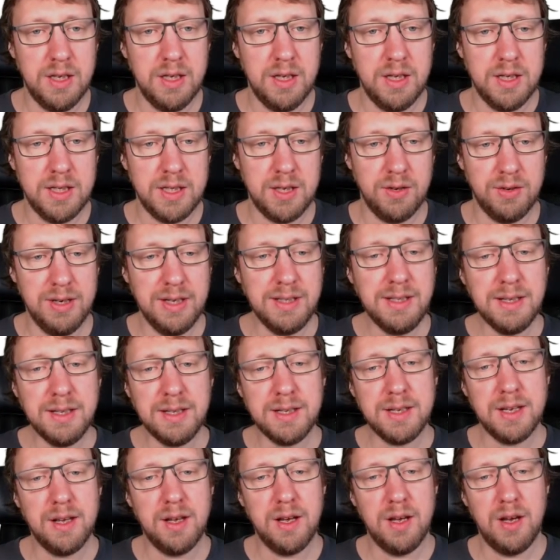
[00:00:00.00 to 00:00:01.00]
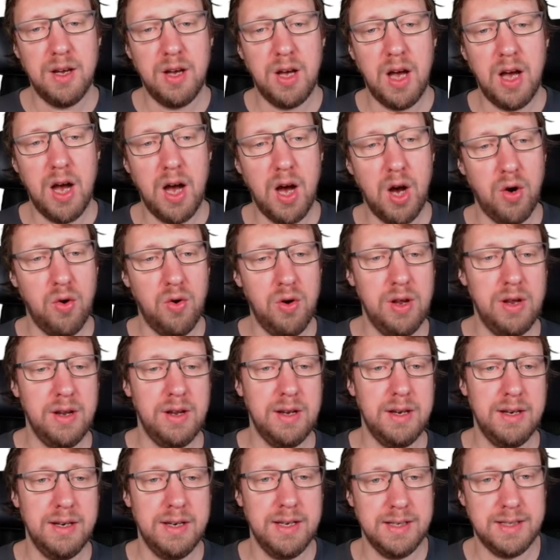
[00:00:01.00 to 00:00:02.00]
So this is how
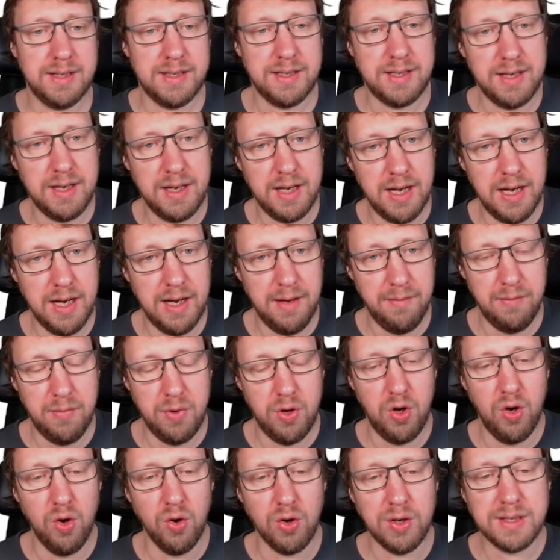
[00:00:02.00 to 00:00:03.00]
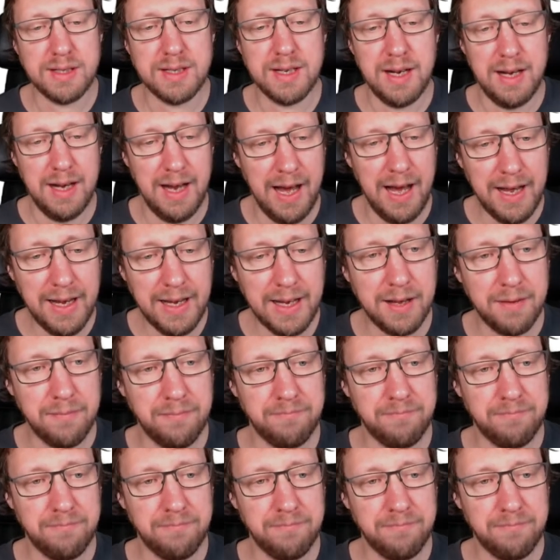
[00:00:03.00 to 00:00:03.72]
this looks like.